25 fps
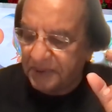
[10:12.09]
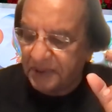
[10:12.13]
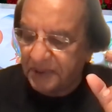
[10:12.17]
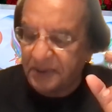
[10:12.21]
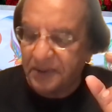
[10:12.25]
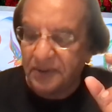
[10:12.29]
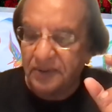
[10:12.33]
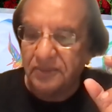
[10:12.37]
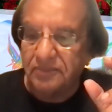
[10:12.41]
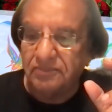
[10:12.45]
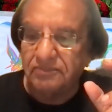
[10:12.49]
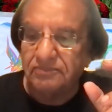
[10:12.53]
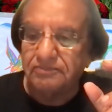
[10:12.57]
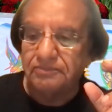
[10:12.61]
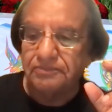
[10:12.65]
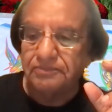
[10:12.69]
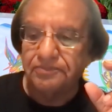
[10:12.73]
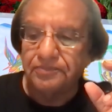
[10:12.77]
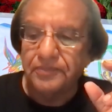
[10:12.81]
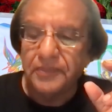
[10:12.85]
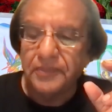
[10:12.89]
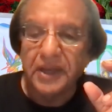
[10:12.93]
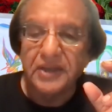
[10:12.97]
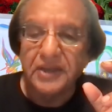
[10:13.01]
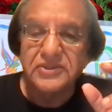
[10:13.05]

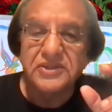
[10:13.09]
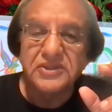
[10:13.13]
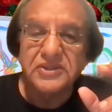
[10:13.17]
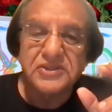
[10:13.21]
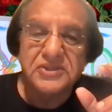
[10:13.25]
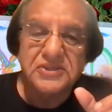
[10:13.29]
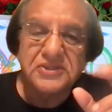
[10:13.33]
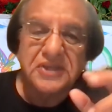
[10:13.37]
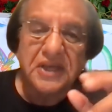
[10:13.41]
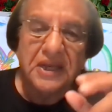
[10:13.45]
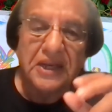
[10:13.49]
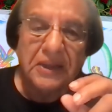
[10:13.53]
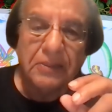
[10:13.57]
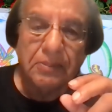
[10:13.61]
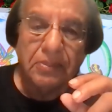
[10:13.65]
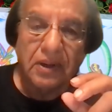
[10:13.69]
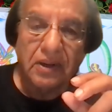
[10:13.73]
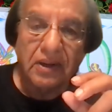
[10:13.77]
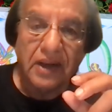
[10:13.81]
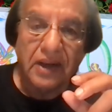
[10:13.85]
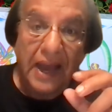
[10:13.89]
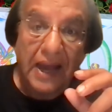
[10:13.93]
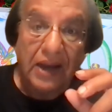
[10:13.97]
a sustainable